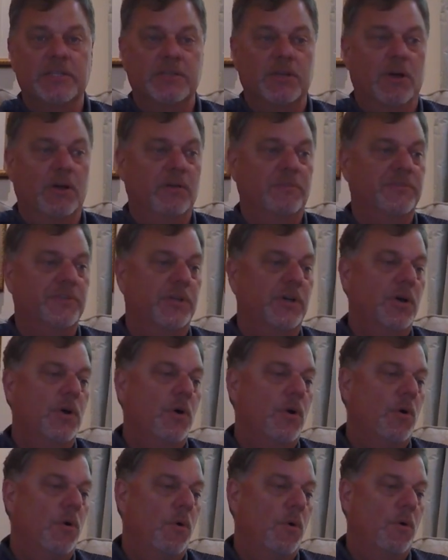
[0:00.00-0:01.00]
solved,
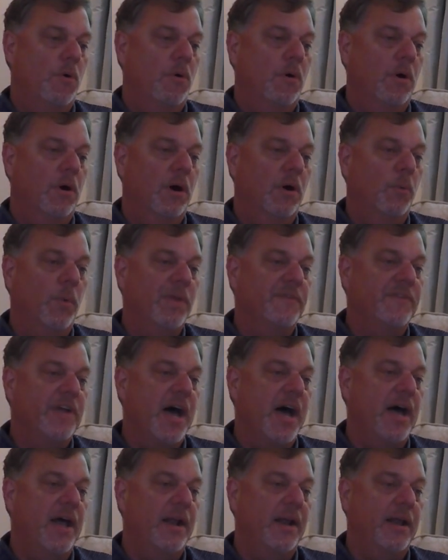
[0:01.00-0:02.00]
or we've
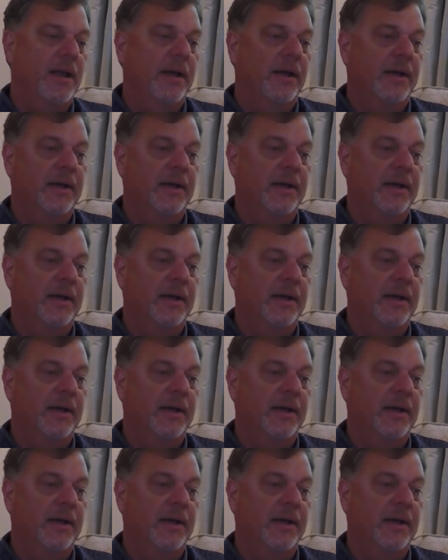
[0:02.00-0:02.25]
got